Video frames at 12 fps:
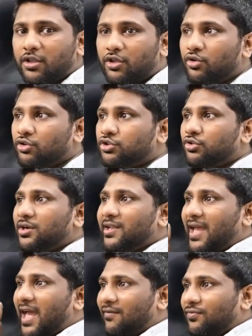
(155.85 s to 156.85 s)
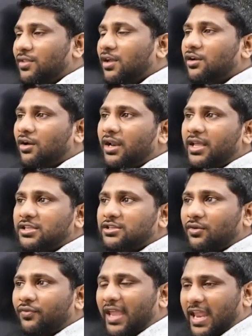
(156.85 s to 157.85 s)
You should have the knowledge
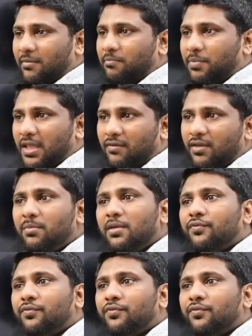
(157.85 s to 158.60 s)
of NPV